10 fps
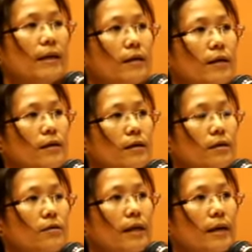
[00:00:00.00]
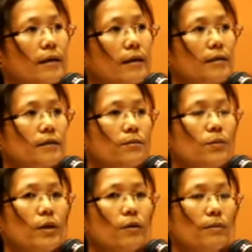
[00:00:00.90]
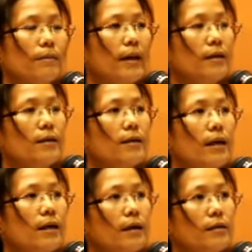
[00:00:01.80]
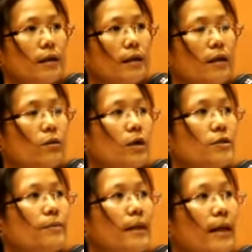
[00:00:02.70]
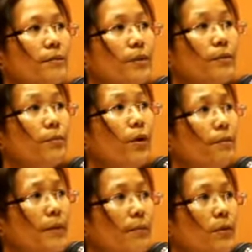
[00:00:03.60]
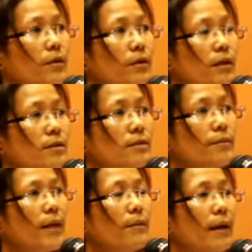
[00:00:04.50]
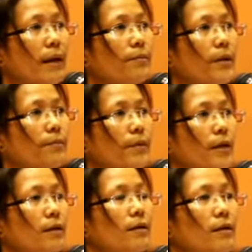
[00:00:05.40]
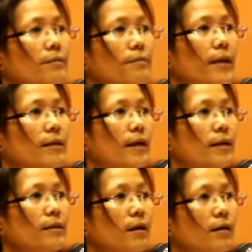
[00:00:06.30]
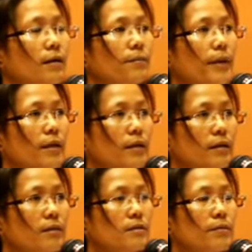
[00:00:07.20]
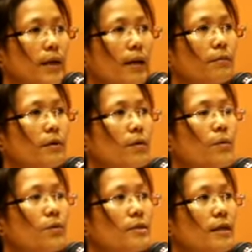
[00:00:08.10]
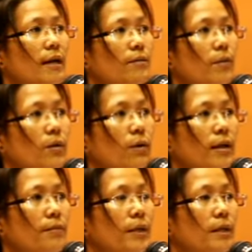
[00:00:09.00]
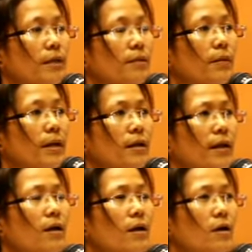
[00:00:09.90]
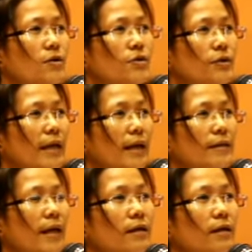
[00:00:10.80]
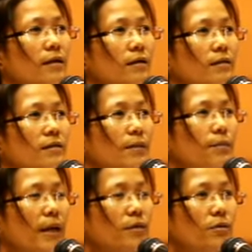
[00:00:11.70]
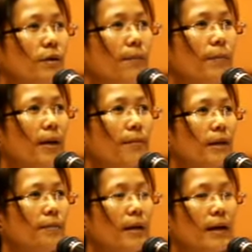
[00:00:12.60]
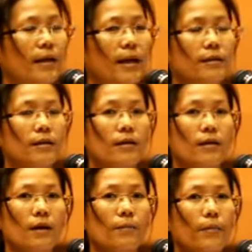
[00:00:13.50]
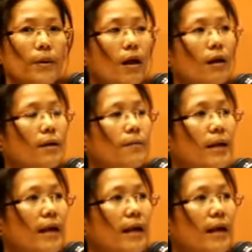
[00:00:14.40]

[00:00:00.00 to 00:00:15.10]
And in the first case, they mentioned that they have to spend 2,500 for breakfast, for lunch, and 5,000 for dinner. Is it a